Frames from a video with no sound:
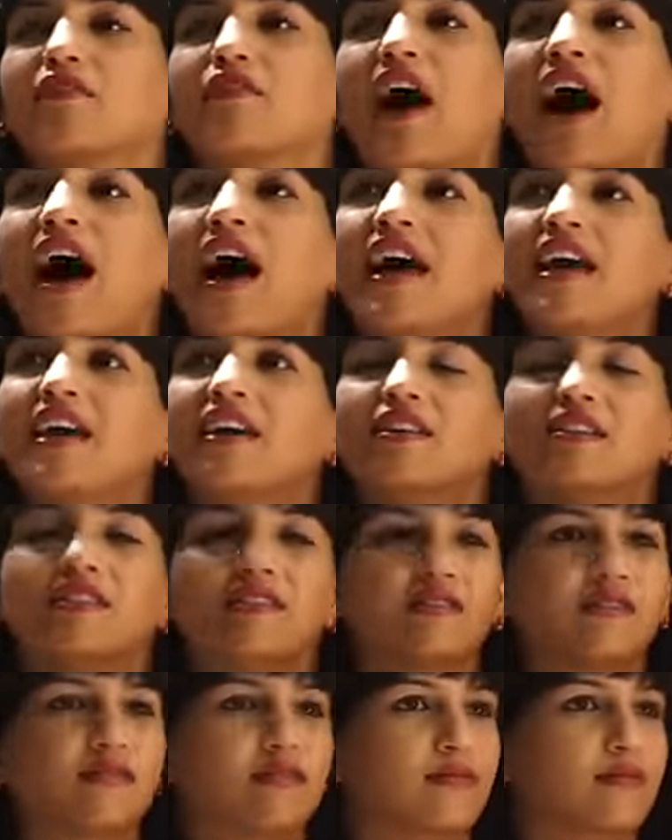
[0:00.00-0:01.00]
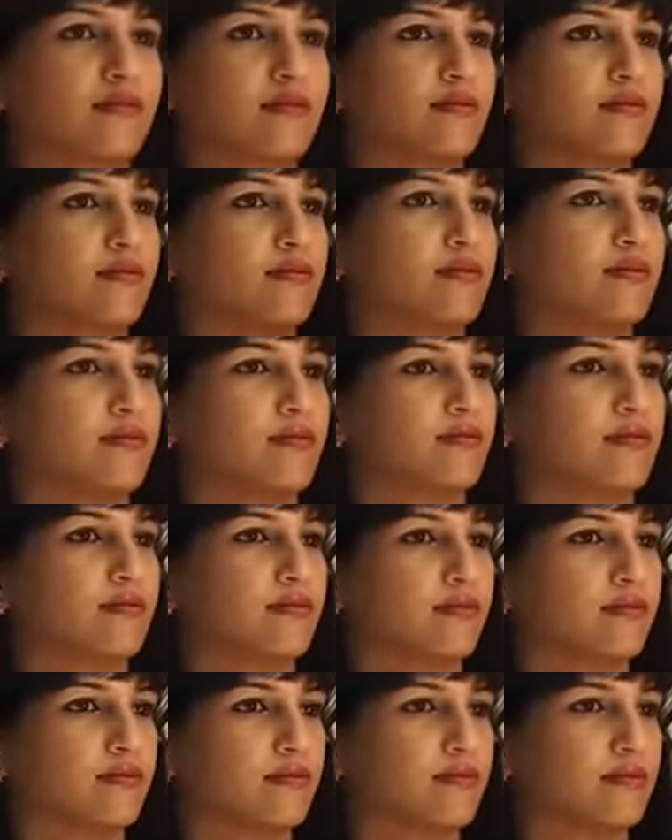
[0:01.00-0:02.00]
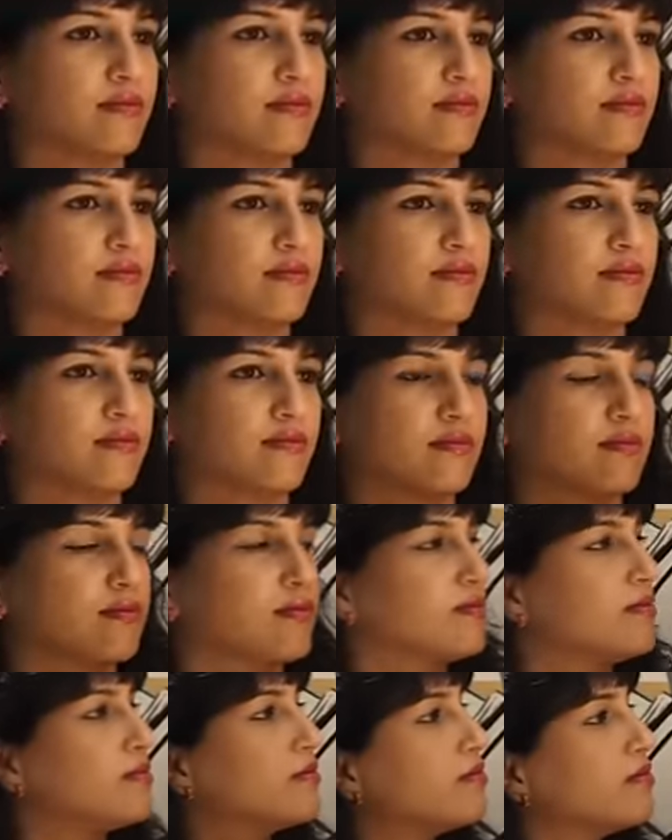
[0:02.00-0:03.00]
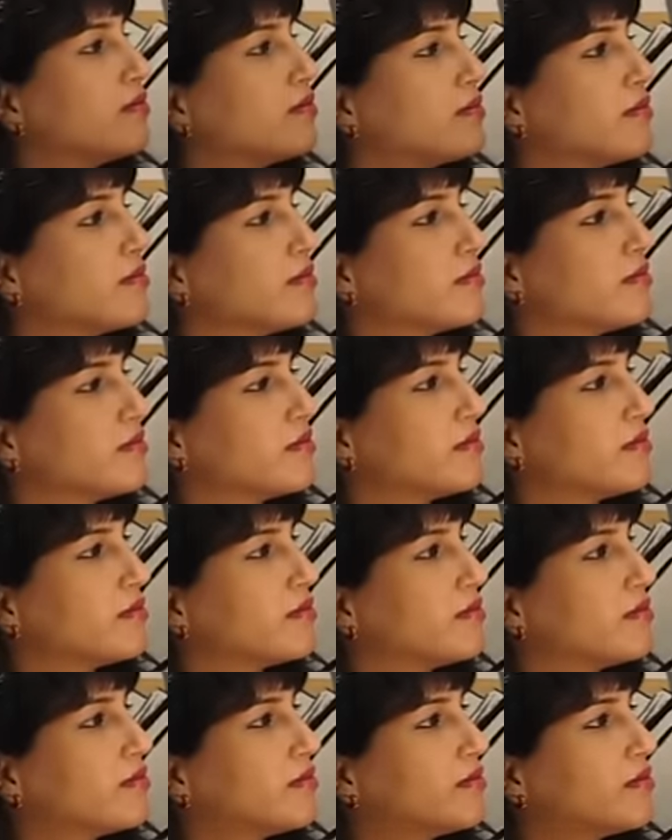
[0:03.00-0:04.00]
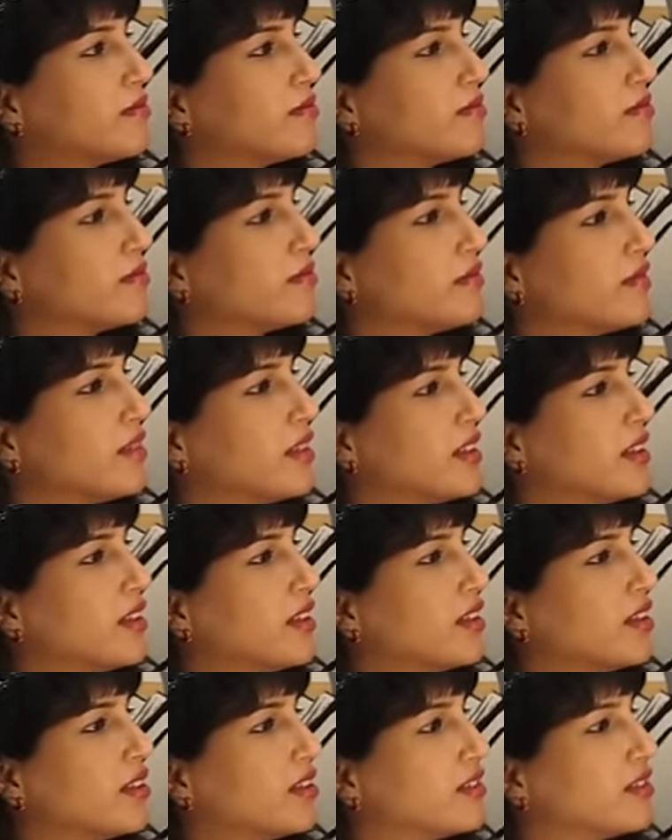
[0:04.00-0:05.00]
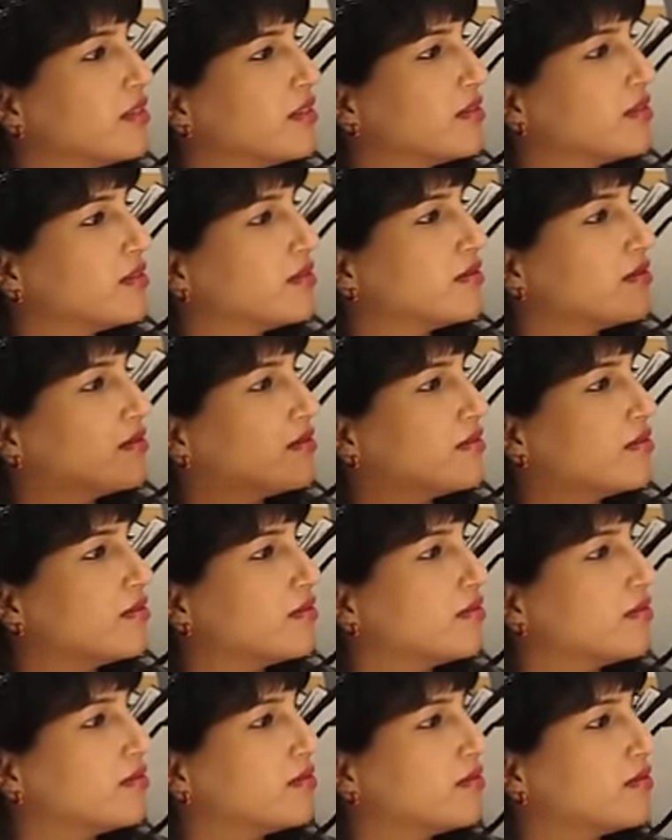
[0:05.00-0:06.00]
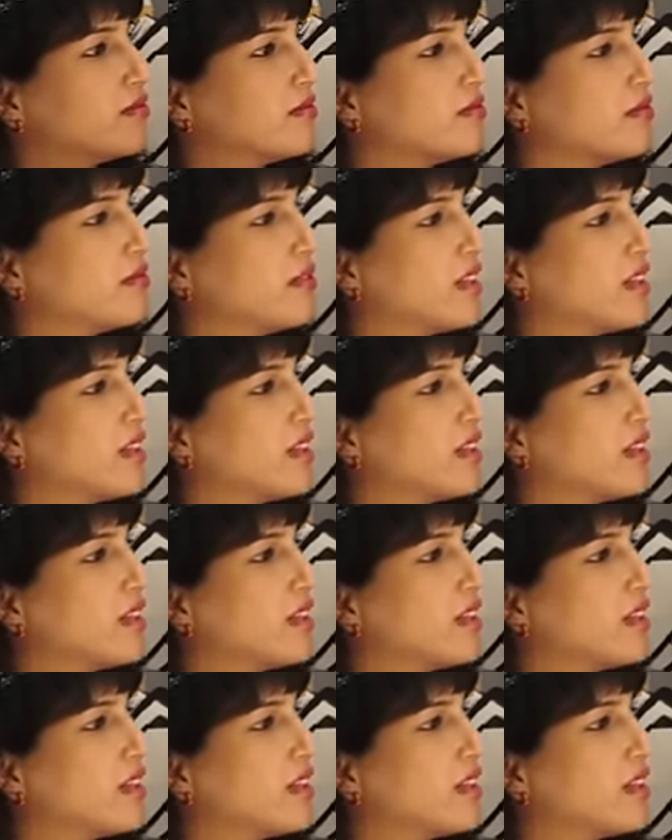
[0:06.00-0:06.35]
(not speaking)